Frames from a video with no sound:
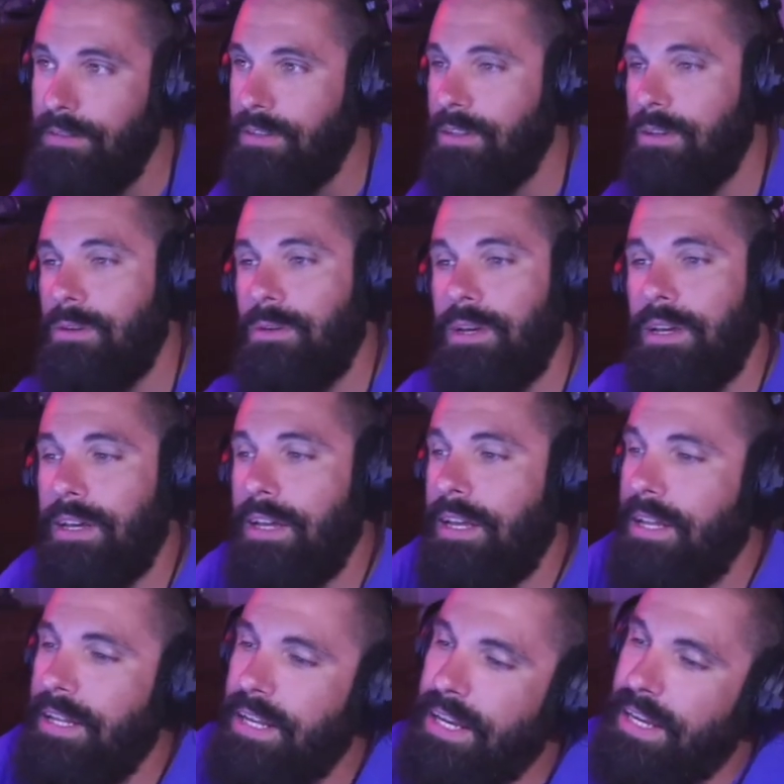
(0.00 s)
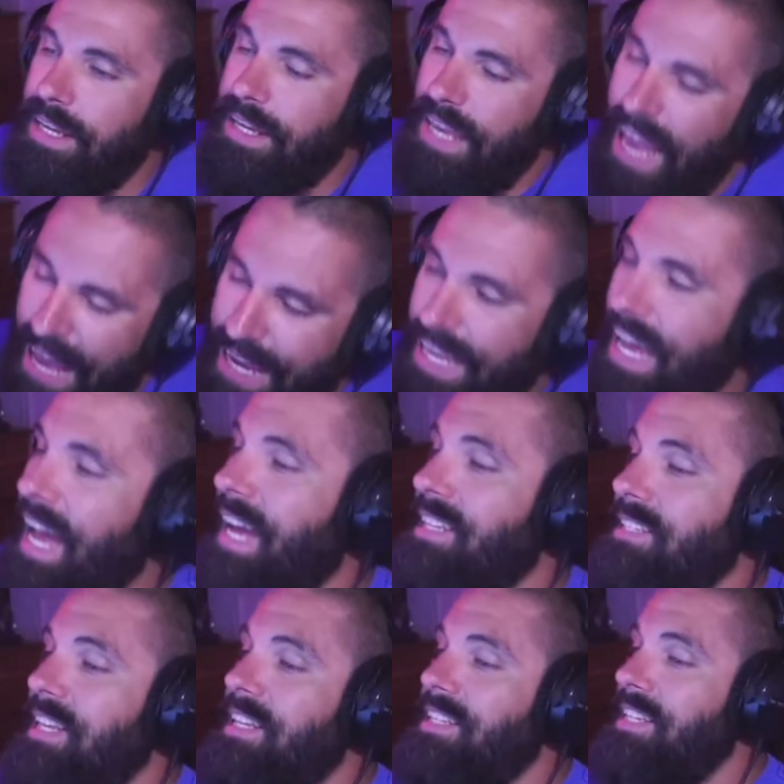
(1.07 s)
So, yeah,
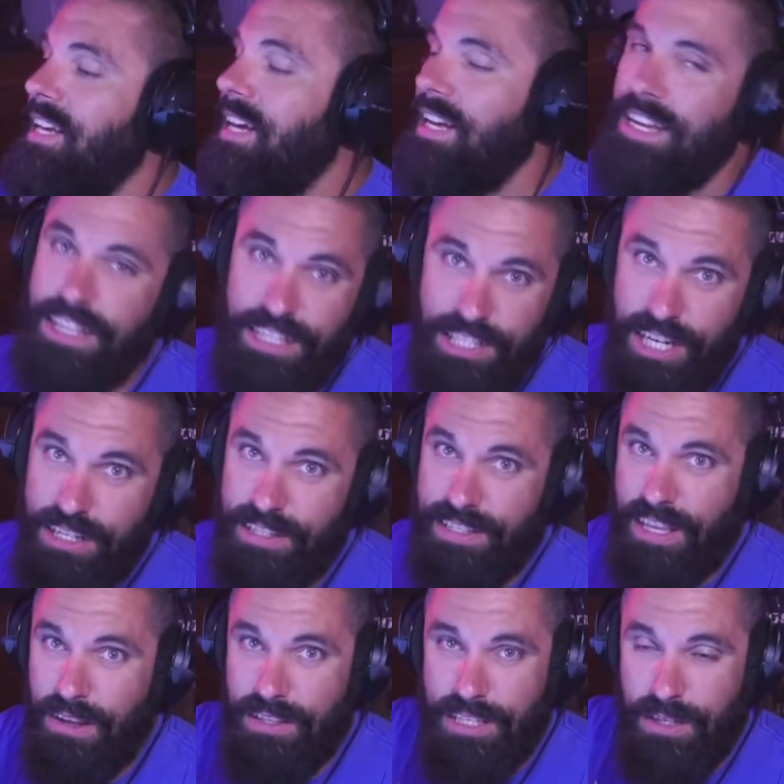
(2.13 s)
guys, let's check this out.